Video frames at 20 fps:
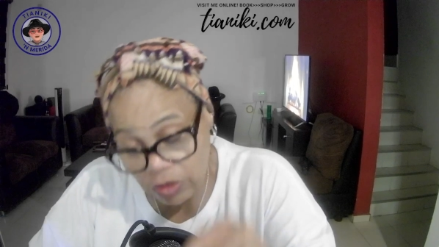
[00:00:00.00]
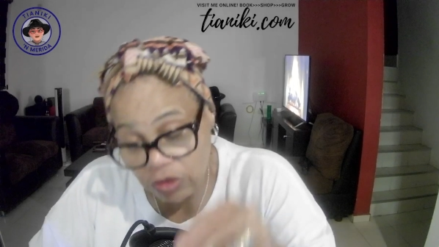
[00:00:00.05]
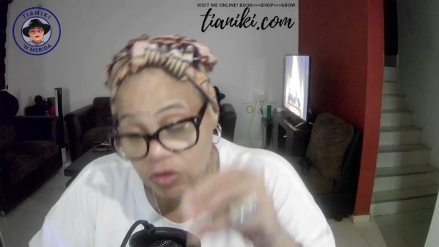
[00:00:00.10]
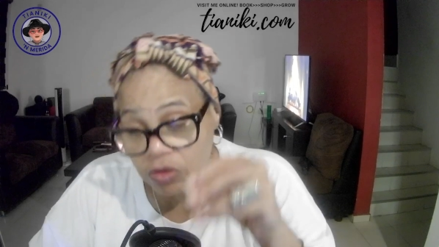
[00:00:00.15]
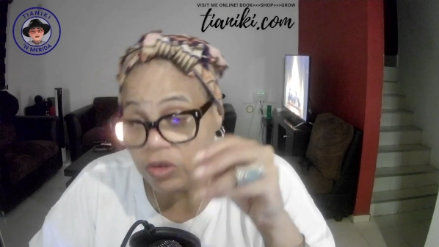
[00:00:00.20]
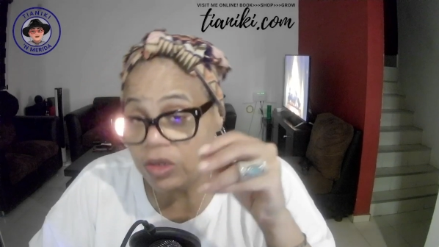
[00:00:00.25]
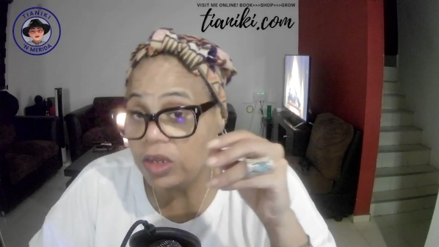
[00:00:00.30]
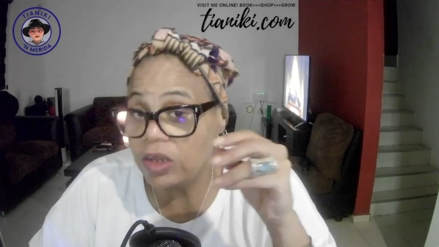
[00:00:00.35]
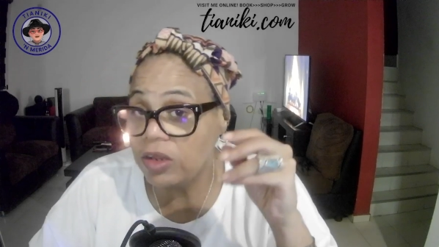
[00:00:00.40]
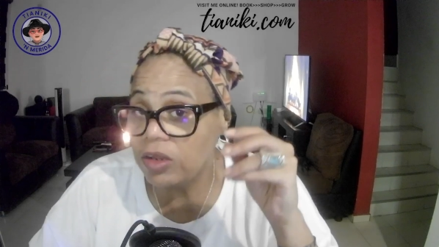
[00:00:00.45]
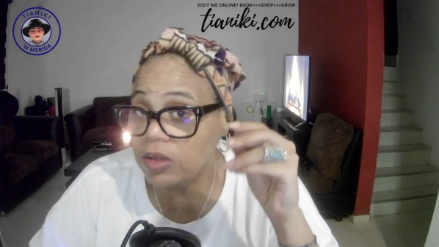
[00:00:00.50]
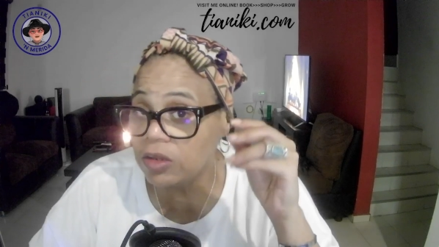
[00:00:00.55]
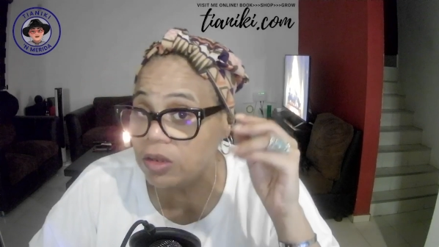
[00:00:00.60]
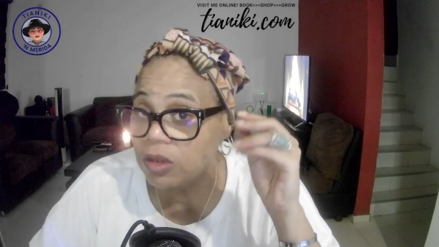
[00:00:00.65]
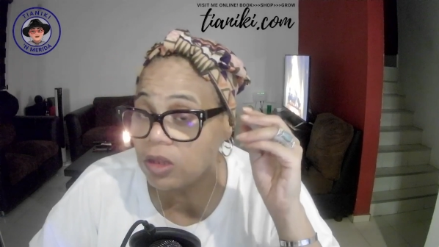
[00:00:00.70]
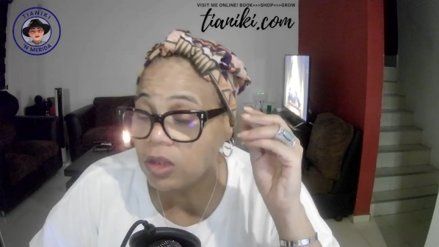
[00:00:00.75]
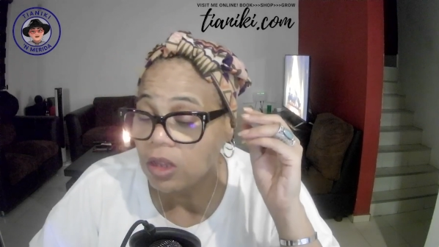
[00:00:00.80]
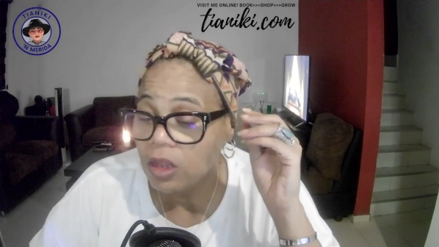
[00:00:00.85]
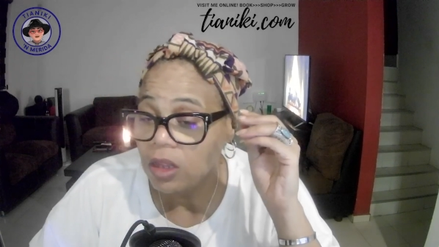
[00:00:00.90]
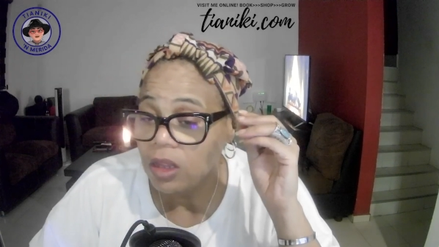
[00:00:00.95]
you get,
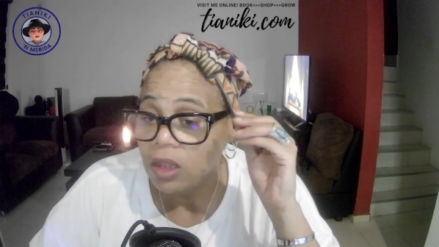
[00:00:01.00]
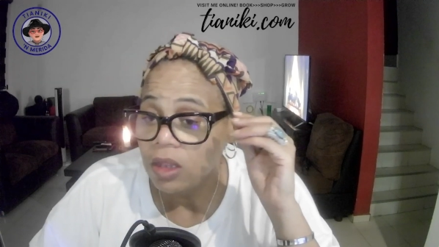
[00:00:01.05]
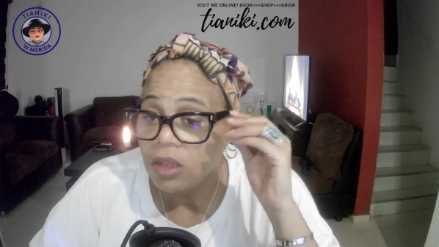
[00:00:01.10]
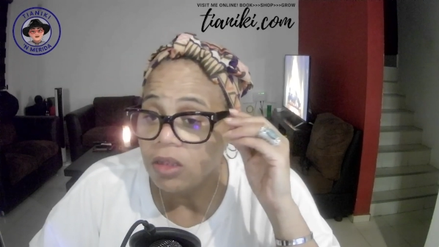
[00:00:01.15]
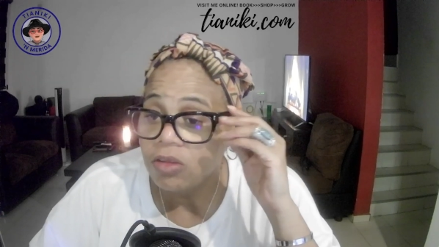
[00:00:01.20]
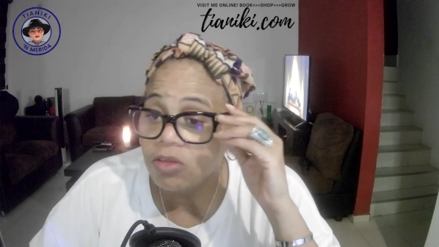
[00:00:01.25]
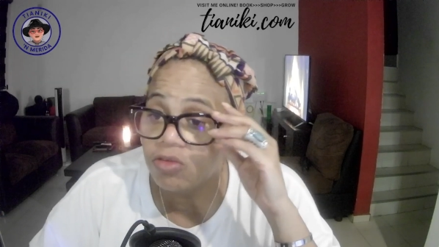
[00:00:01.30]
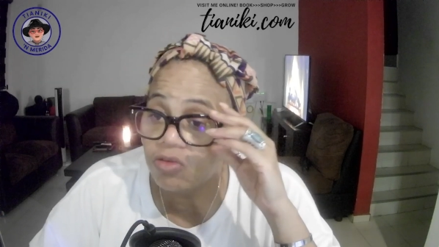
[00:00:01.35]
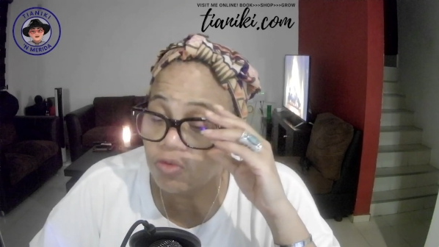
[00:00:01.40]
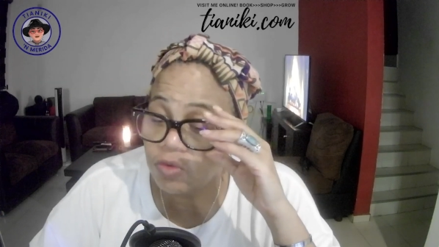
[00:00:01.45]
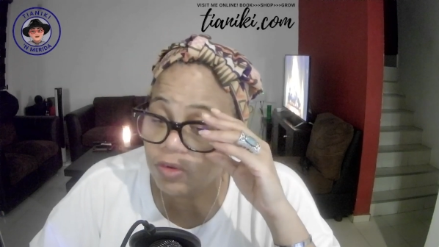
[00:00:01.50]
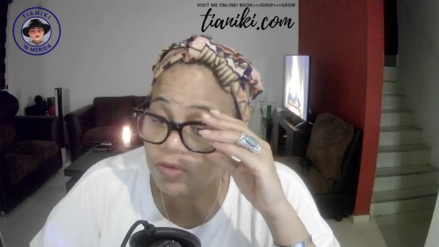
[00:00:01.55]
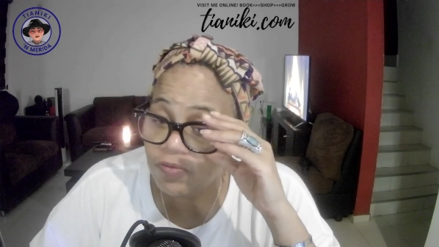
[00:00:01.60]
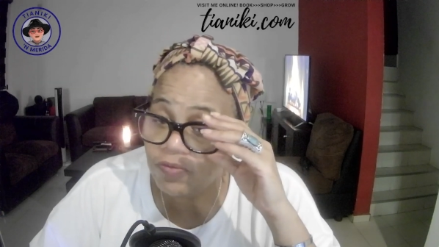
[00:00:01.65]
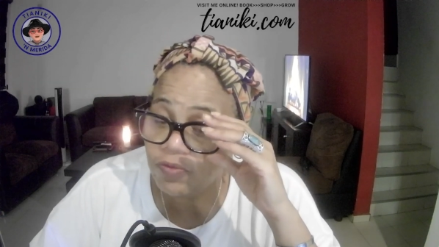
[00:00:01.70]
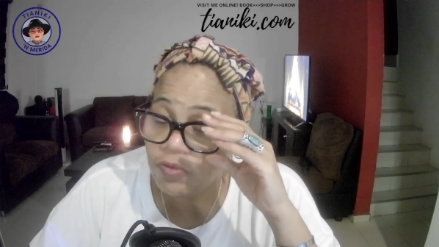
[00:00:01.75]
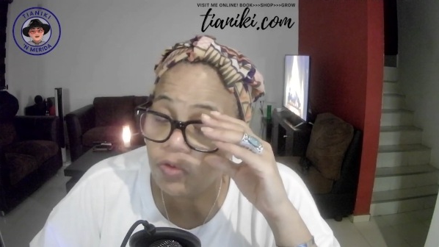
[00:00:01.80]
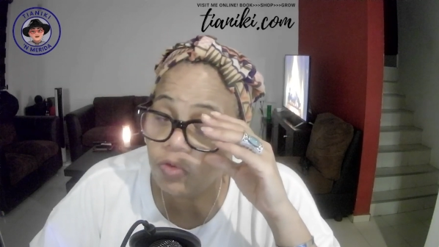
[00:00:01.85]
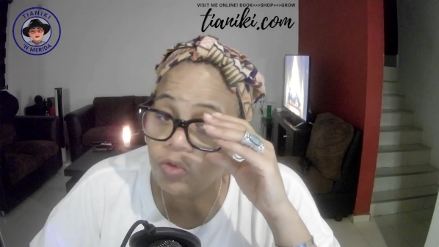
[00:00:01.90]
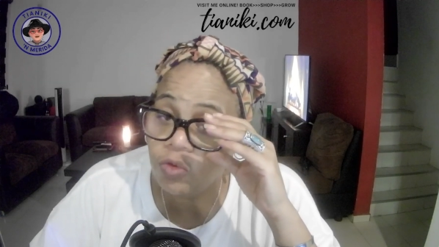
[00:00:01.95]
street
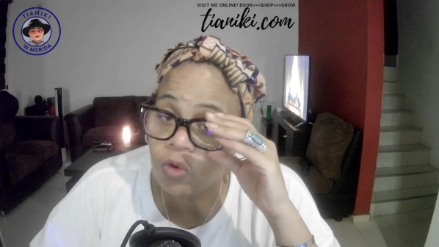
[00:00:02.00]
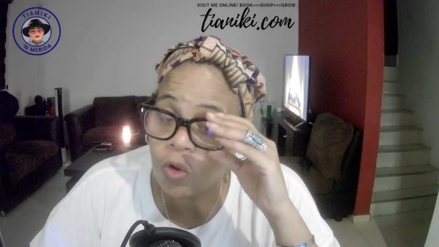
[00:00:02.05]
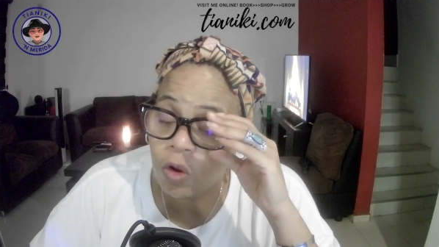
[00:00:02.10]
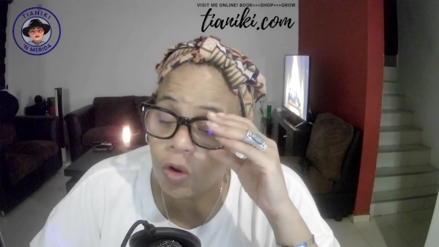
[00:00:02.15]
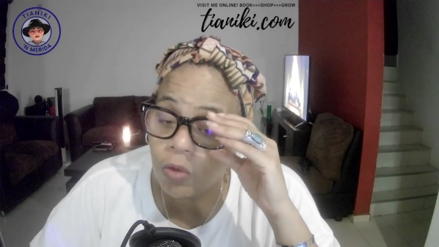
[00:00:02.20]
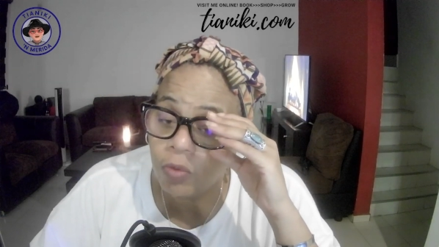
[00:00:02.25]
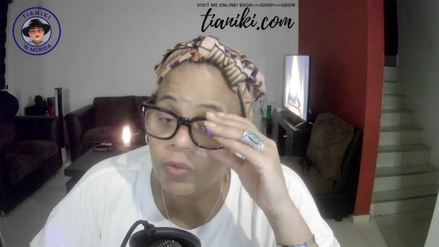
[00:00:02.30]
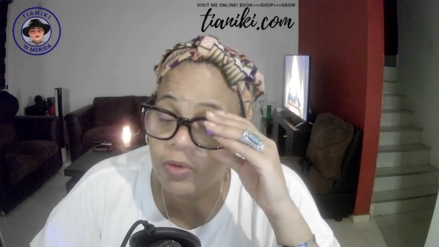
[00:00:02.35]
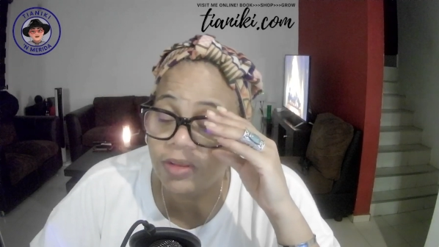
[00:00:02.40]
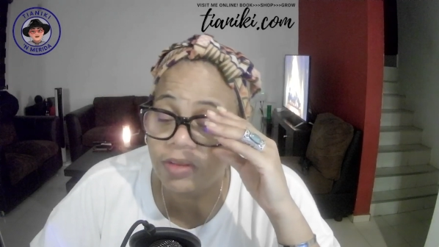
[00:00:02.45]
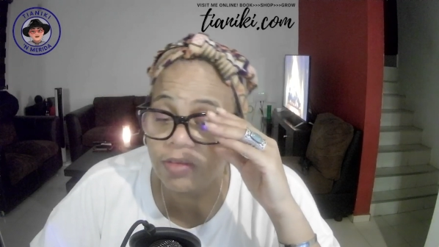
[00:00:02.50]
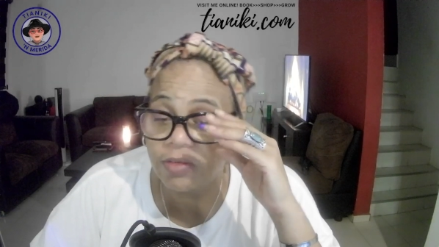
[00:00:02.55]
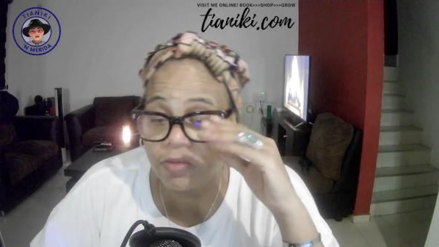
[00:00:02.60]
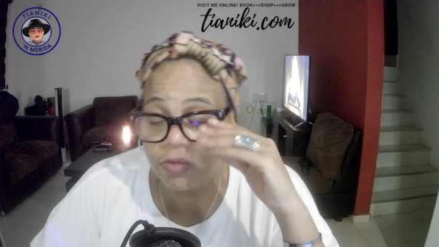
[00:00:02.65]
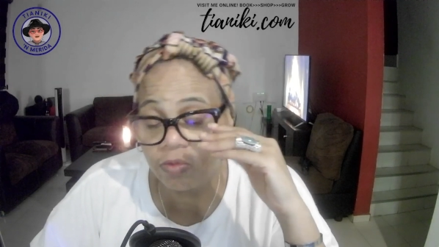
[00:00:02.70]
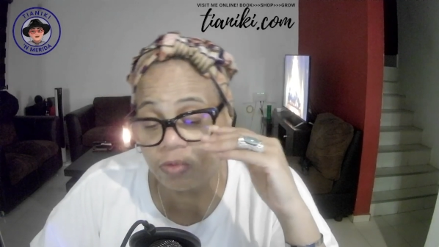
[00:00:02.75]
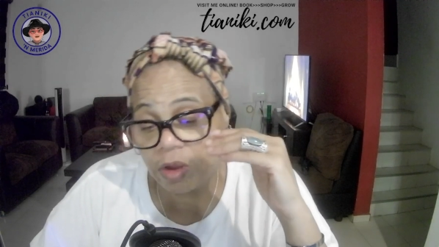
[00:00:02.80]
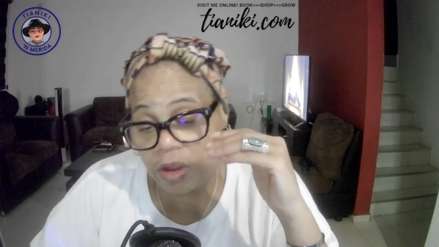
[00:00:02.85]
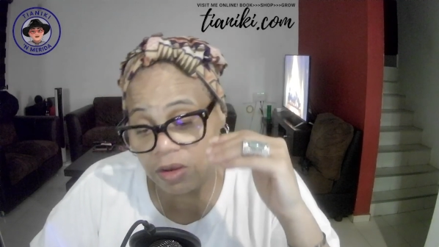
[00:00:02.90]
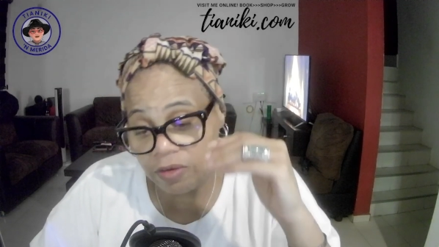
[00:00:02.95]
food or
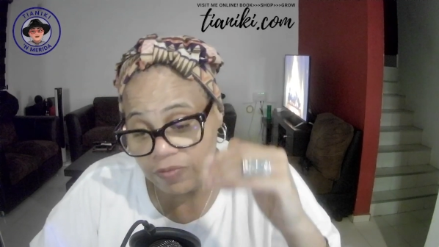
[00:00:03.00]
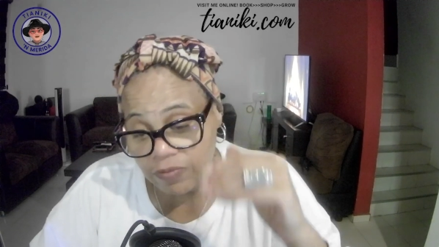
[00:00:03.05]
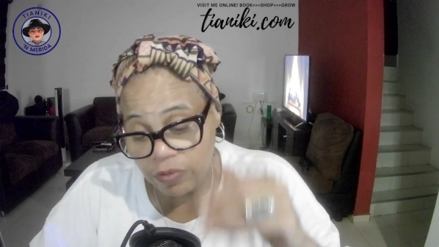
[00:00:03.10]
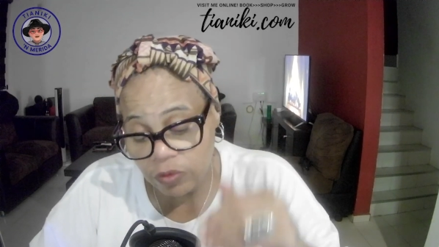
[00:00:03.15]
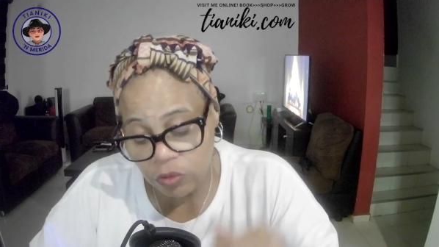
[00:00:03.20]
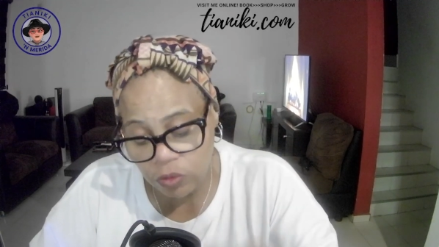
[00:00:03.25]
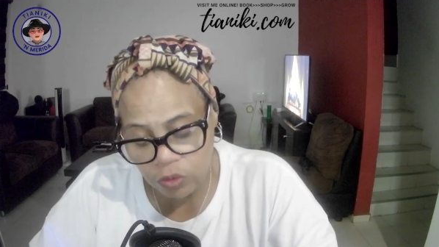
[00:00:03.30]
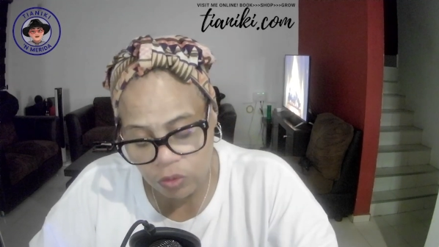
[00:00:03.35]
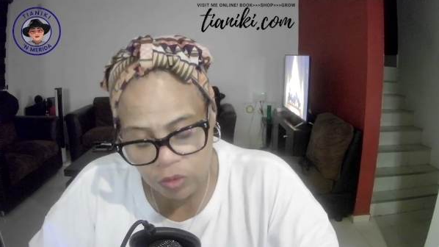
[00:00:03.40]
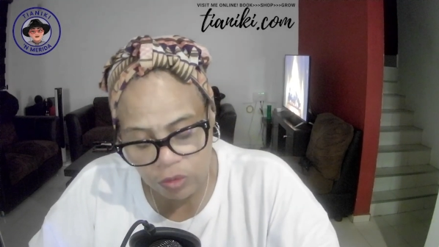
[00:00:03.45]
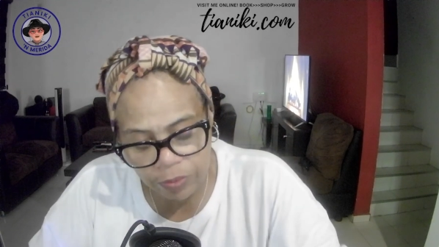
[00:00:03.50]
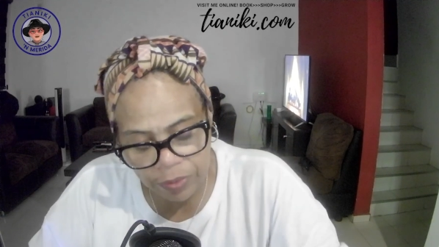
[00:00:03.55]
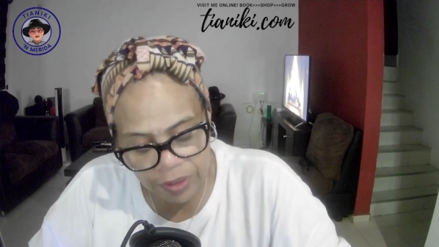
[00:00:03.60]
restaurant food,